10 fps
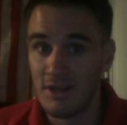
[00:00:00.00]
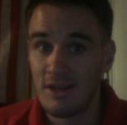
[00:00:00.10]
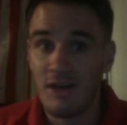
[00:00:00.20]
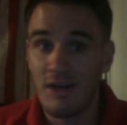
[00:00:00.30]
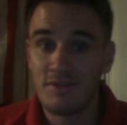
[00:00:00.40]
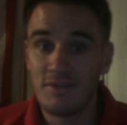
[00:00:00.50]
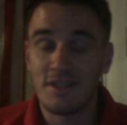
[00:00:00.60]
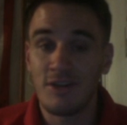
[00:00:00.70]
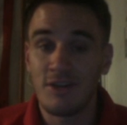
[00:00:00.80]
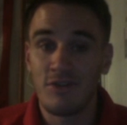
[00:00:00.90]
All of a sudden,
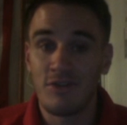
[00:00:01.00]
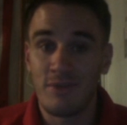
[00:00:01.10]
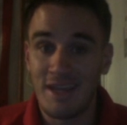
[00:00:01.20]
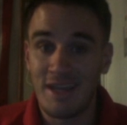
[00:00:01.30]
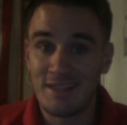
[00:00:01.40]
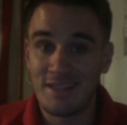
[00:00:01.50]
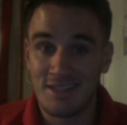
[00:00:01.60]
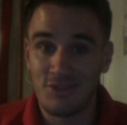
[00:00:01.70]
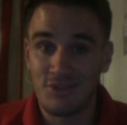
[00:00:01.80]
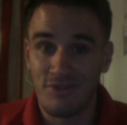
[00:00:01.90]
it goes from an
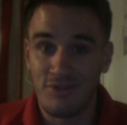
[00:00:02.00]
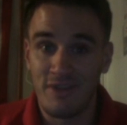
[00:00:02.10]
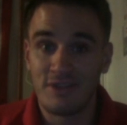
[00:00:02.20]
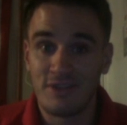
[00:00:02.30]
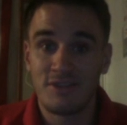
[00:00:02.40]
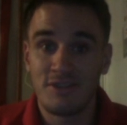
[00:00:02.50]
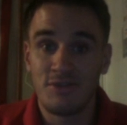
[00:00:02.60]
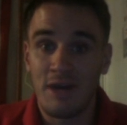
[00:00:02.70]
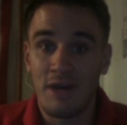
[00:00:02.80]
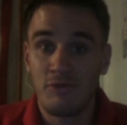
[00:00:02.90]
existential fear to
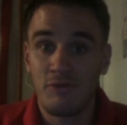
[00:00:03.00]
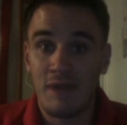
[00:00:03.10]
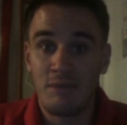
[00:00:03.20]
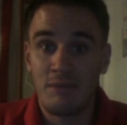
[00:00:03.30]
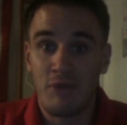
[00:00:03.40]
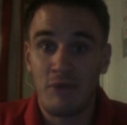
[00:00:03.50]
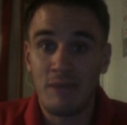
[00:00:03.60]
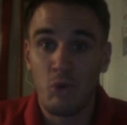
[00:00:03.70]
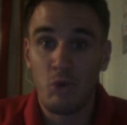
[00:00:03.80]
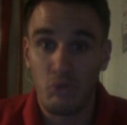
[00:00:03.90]
outright
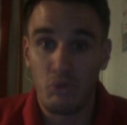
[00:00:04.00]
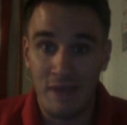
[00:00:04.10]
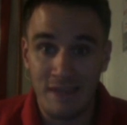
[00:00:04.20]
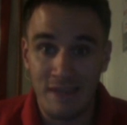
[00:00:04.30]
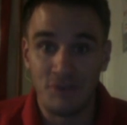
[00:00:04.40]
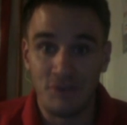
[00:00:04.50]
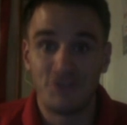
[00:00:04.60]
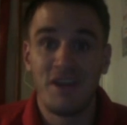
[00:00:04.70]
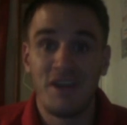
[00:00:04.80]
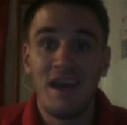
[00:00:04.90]
primal rage.
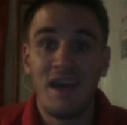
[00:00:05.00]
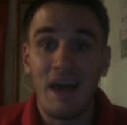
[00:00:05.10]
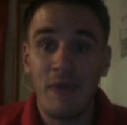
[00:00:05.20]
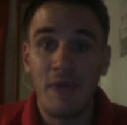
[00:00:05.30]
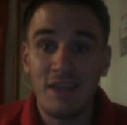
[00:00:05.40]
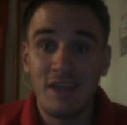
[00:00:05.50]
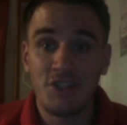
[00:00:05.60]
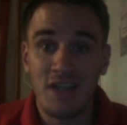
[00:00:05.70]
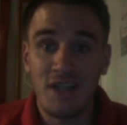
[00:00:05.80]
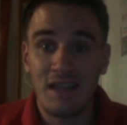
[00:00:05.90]
Iraqi
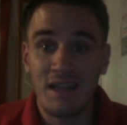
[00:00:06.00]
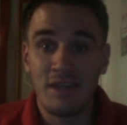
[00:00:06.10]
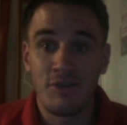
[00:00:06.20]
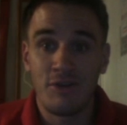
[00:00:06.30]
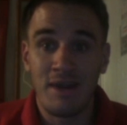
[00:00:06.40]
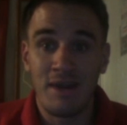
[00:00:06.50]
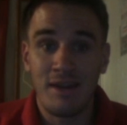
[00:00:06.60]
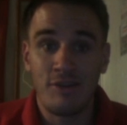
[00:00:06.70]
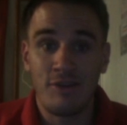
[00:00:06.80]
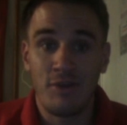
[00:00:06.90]
Shiite leader Grand
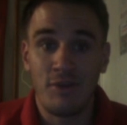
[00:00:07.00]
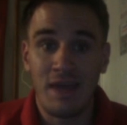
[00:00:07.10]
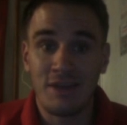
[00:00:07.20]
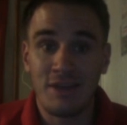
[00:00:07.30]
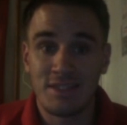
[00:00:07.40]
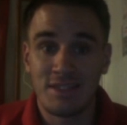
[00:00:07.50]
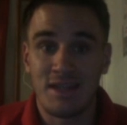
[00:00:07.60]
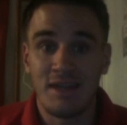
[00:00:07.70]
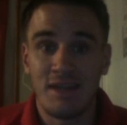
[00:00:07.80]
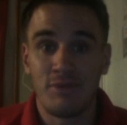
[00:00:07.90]
Ayatollah
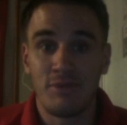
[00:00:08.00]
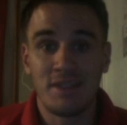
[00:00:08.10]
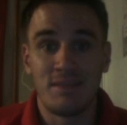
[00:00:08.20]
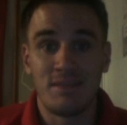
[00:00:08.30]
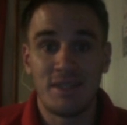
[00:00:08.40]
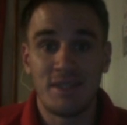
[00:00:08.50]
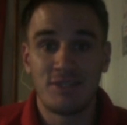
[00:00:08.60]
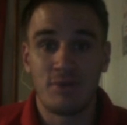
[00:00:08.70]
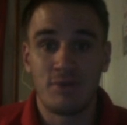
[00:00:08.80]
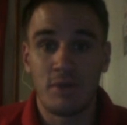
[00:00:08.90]
al-Sistani released a message
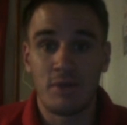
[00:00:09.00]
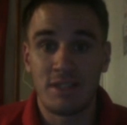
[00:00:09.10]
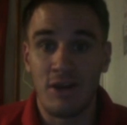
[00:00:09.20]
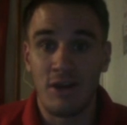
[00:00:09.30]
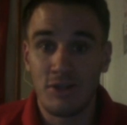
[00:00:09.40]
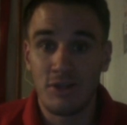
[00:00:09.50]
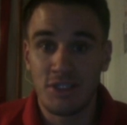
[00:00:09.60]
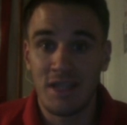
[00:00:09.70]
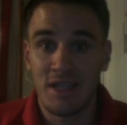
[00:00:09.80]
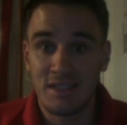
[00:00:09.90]
requesting all
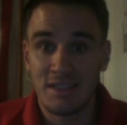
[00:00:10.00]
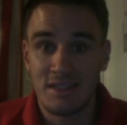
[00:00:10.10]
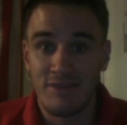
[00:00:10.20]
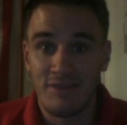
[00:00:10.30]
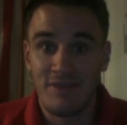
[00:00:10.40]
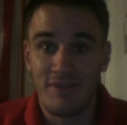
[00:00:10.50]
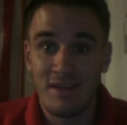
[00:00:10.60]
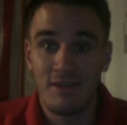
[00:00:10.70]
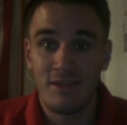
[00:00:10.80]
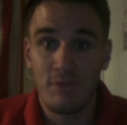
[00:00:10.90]
Shiites to defend
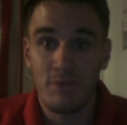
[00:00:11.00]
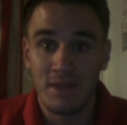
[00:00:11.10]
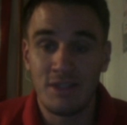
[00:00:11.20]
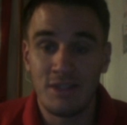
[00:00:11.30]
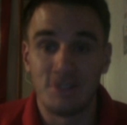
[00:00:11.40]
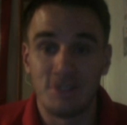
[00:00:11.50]
their religion.